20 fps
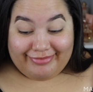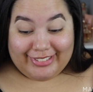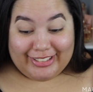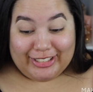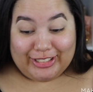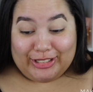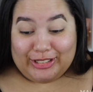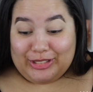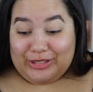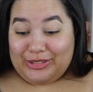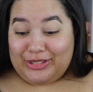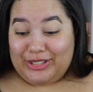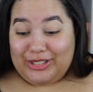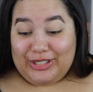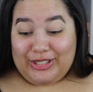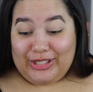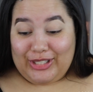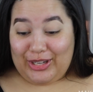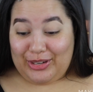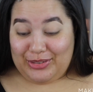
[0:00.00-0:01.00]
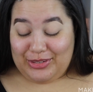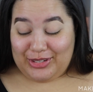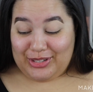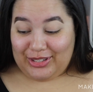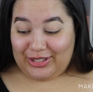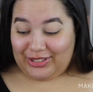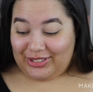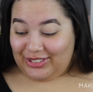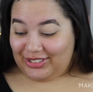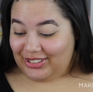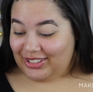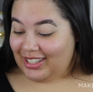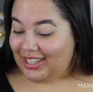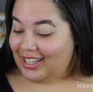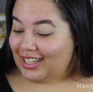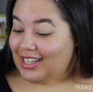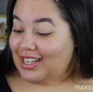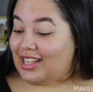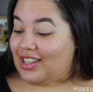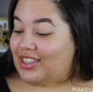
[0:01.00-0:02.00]
So you go glow, girl.
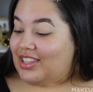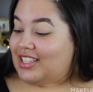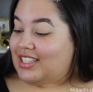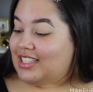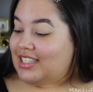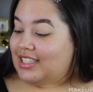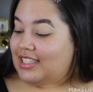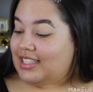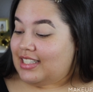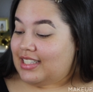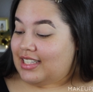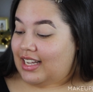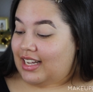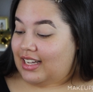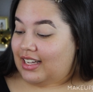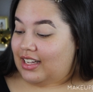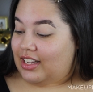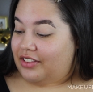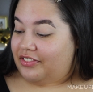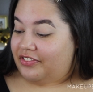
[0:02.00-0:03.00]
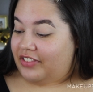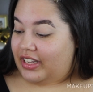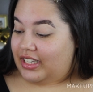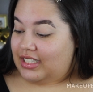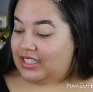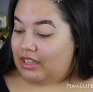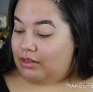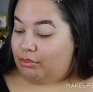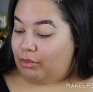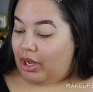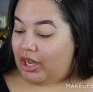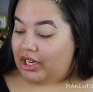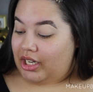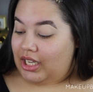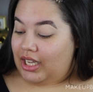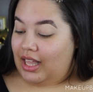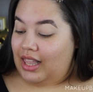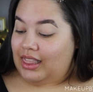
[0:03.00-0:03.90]
This is a face and body